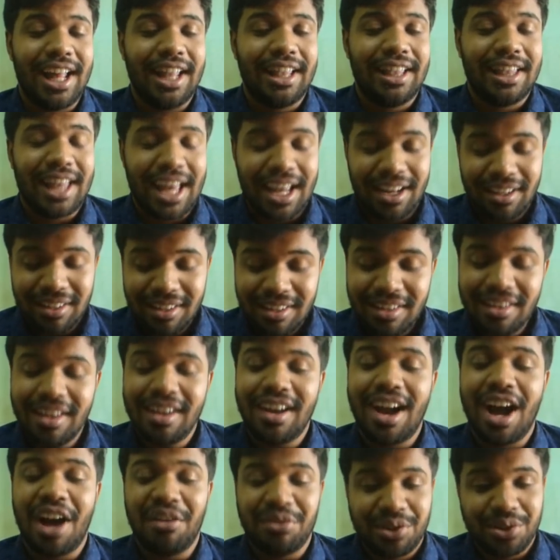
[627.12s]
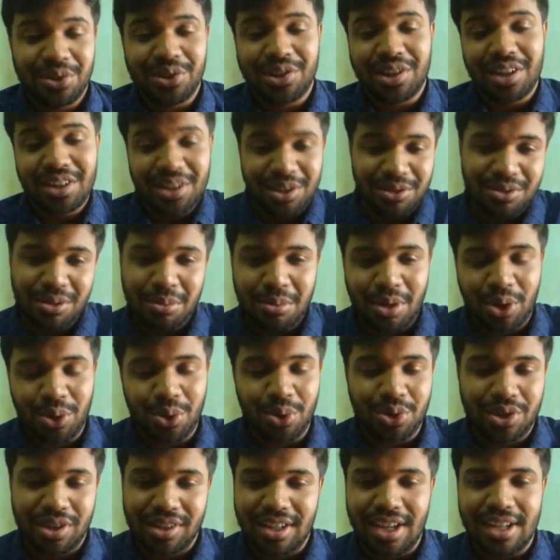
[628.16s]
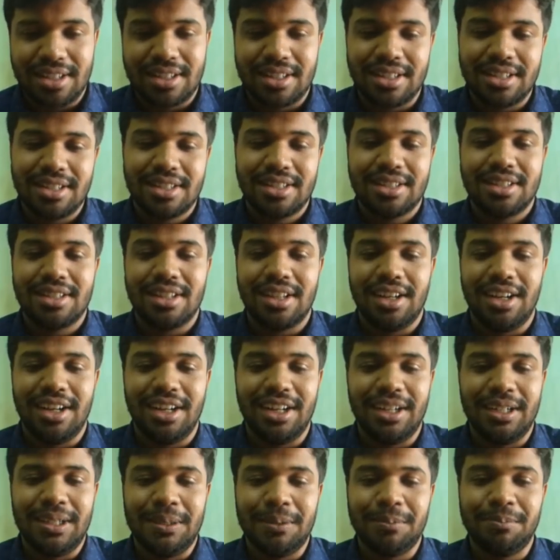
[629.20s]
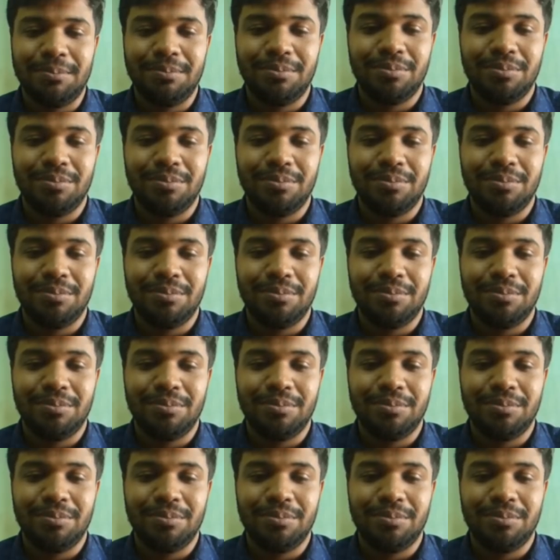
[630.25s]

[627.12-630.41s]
Then after returning from my coaching classes, I